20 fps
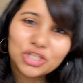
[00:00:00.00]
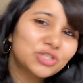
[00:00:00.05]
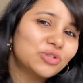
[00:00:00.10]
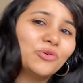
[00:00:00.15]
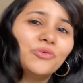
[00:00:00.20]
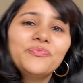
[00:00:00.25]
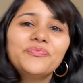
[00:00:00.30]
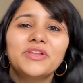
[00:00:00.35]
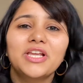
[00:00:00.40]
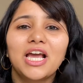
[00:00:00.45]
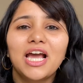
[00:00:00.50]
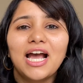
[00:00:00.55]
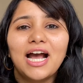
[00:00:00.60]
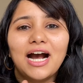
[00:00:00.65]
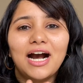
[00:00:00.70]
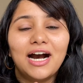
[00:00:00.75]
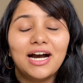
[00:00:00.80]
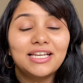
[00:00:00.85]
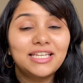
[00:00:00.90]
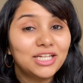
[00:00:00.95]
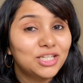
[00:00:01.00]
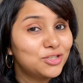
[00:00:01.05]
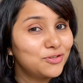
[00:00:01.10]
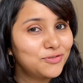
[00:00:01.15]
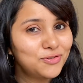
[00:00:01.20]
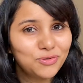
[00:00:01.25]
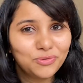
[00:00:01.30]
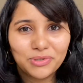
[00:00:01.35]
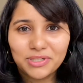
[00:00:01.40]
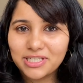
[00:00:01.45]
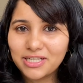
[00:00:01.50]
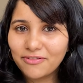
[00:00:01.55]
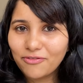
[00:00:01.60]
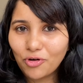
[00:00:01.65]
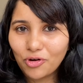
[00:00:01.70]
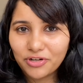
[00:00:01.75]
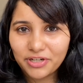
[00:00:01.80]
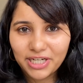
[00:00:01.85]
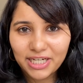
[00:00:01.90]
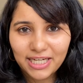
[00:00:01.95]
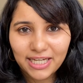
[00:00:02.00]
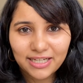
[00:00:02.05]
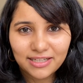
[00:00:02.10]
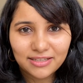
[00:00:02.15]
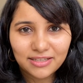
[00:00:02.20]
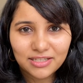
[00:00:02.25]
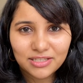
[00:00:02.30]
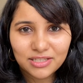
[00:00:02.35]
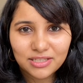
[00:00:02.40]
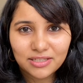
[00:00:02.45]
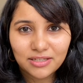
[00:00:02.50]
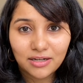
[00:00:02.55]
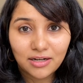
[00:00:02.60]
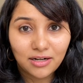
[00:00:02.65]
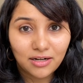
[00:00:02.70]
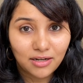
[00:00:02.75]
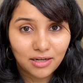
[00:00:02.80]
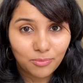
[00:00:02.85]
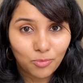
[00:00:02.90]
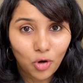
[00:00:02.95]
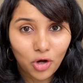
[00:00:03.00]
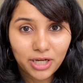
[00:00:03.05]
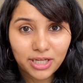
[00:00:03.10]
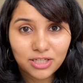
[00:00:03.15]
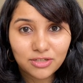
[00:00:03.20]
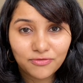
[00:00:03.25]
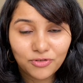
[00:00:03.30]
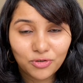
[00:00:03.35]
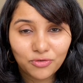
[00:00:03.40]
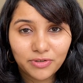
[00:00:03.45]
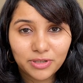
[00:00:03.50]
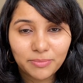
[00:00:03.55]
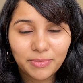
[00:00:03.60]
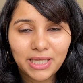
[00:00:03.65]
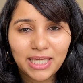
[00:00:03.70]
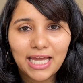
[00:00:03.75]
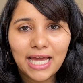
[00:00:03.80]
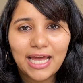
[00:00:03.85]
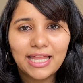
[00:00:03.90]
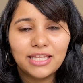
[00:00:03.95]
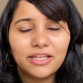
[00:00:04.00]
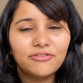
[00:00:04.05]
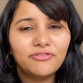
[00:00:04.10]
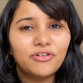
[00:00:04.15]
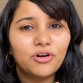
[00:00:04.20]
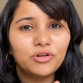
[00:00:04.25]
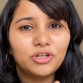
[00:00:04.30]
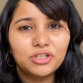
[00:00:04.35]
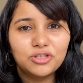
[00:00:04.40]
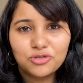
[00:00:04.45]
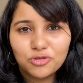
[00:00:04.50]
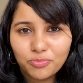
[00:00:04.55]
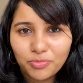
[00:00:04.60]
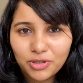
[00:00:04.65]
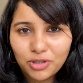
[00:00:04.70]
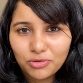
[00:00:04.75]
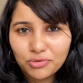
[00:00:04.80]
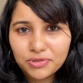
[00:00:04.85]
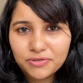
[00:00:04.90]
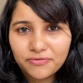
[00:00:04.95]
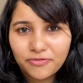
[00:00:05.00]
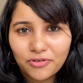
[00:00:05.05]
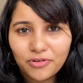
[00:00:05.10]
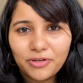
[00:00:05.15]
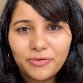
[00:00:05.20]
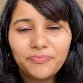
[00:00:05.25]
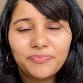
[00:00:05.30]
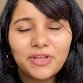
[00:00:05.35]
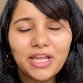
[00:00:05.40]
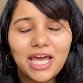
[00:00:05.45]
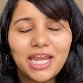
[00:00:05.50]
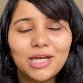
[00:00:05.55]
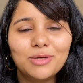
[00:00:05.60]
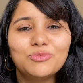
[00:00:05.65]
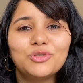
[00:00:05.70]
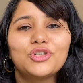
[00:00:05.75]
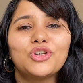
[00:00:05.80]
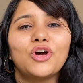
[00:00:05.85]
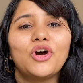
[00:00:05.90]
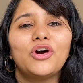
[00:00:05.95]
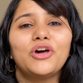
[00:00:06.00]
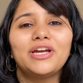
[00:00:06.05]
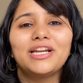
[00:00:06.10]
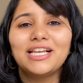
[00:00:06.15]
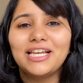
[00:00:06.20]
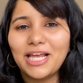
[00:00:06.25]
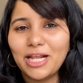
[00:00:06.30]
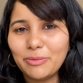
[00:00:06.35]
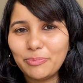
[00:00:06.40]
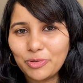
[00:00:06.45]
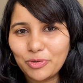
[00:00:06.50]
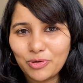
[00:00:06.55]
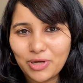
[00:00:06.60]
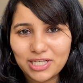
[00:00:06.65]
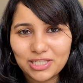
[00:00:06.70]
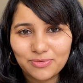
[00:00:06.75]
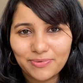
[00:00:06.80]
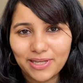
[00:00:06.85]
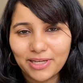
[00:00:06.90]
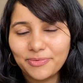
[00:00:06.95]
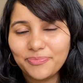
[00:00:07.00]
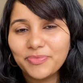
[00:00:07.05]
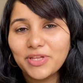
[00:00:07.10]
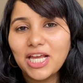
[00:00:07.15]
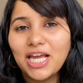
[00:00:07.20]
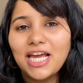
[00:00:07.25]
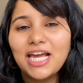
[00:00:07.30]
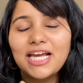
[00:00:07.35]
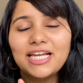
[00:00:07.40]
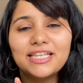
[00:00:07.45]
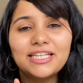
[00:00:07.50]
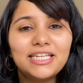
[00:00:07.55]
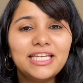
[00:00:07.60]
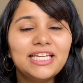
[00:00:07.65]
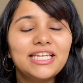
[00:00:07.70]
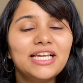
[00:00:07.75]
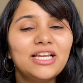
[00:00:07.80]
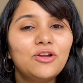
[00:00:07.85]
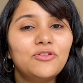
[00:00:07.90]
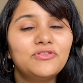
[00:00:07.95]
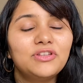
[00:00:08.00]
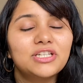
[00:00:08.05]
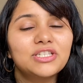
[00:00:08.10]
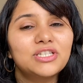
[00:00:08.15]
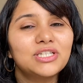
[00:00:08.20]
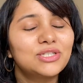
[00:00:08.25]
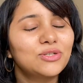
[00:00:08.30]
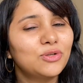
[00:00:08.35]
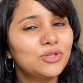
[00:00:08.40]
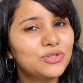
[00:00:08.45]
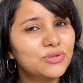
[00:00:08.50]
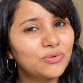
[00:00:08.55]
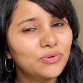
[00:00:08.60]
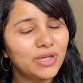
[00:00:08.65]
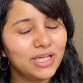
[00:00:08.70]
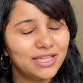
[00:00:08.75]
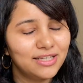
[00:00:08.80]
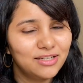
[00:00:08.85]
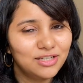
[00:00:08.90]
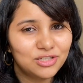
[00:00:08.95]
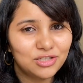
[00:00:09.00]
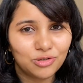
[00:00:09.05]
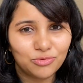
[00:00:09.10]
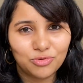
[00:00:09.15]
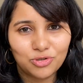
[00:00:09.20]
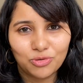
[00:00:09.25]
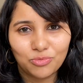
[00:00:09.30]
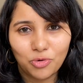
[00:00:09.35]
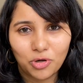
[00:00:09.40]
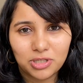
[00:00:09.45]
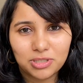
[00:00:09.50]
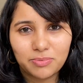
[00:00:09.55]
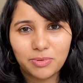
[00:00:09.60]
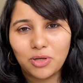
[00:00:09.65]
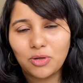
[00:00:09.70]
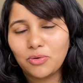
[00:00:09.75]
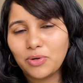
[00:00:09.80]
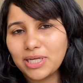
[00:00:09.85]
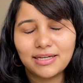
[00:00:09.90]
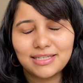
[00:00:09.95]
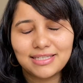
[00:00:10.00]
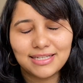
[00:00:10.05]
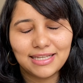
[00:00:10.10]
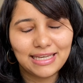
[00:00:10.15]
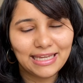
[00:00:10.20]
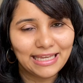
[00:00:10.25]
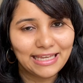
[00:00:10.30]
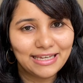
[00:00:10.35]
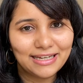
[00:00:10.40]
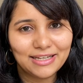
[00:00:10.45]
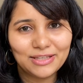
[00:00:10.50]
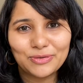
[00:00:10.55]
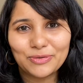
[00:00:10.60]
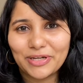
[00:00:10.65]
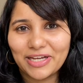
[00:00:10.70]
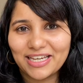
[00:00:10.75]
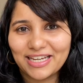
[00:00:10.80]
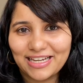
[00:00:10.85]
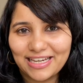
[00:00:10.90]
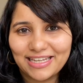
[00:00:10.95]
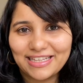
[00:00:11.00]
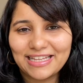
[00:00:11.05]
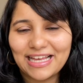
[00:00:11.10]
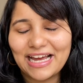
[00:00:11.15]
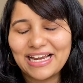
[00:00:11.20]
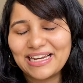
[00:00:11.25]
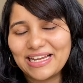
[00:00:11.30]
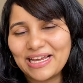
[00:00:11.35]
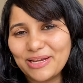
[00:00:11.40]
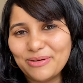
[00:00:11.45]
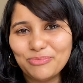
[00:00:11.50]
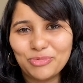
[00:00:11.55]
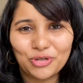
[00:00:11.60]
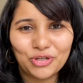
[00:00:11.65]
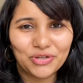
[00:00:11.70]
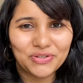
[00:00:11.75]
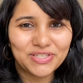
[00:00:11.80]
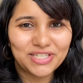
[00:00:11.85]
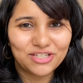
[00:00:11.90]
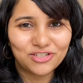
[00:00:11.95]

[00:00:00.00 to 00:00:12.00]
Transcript: So tons of students have already taken this mock interview with me and they found it super useful. And I'm sure it'll help you as well. The detail of this is also in the description box below. It's a link. You can click that and book your